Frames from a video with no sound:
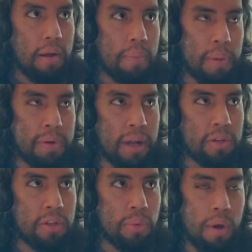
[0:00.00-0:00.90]
Maybe not in
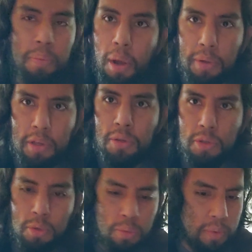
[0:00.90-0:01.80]
Q1, probably in
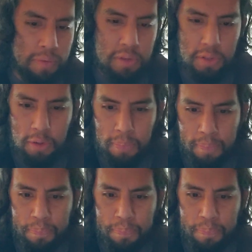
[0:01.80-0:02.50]
Q2 of this year.